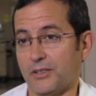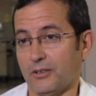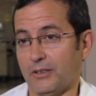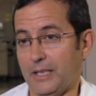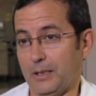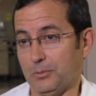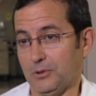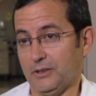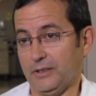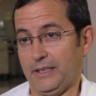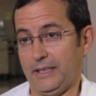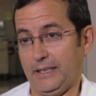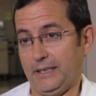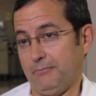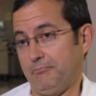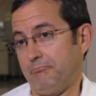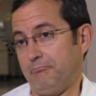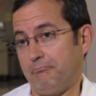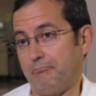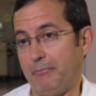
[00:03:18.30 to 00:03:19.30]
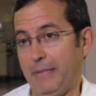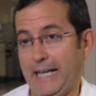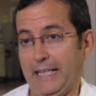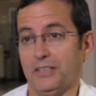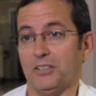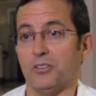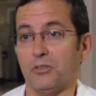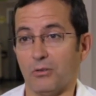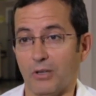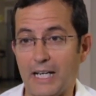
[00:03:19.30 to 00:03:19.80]
are able to get
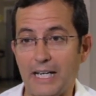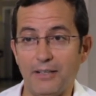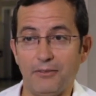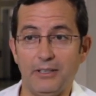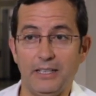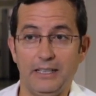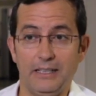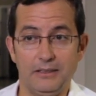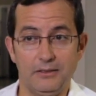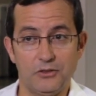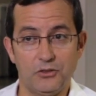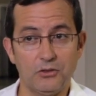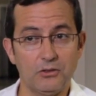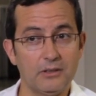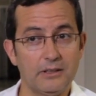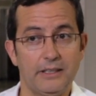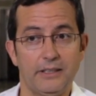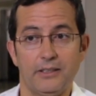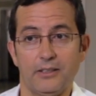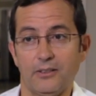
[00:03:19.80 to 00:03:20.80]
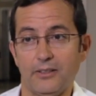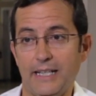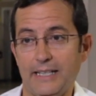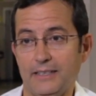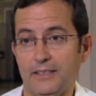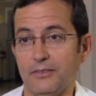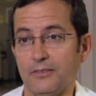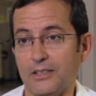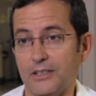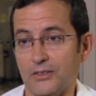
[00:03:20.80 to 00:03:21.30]
back to driving and certainly their
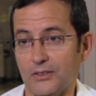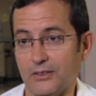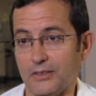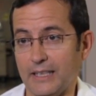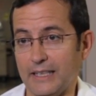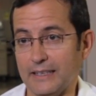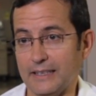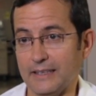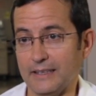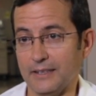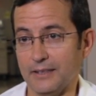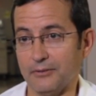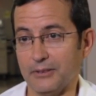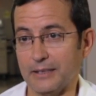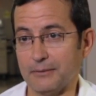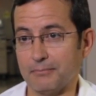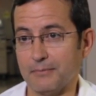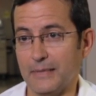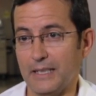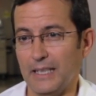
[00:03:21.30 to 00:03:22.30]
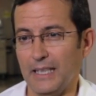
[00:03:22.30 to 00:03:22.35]
activities of daily living.